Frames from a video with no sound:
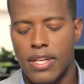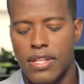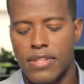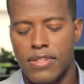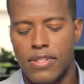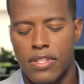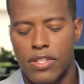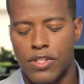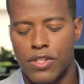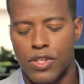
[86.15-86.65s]

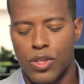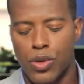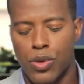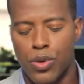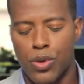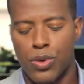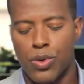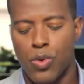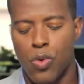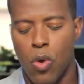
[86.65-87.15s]
instance, the
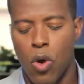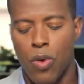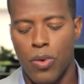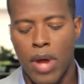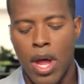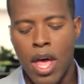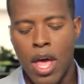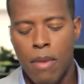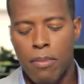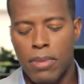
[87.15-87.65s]
crew, quote,
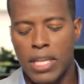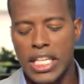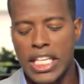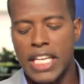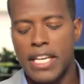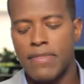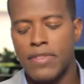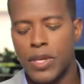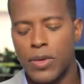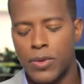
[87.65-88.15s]

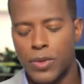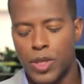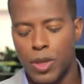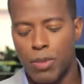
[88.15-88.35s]
believed it was